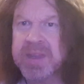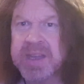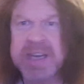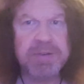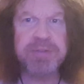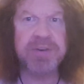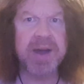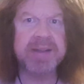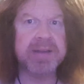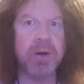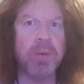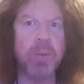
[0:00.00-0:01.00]
You never
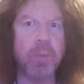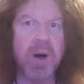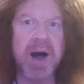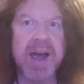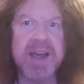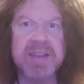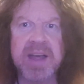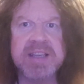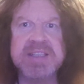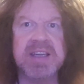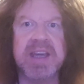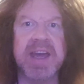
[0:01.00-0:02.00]
find out why
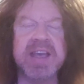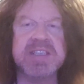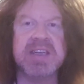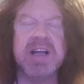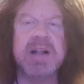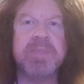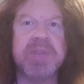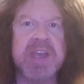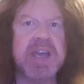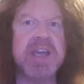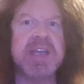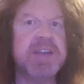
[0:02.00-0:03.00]
that's the case.
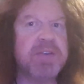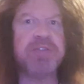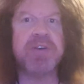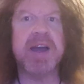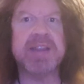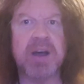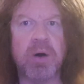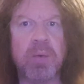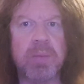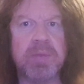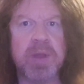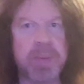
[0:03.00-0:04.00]
You never find
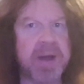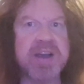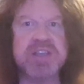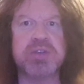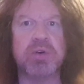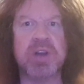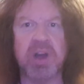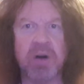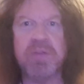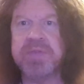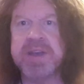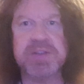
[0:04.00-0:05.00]
out the backstory
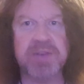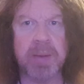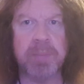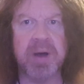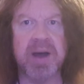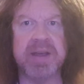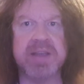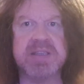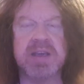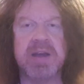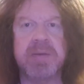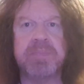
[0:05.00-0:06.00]
of these vampires.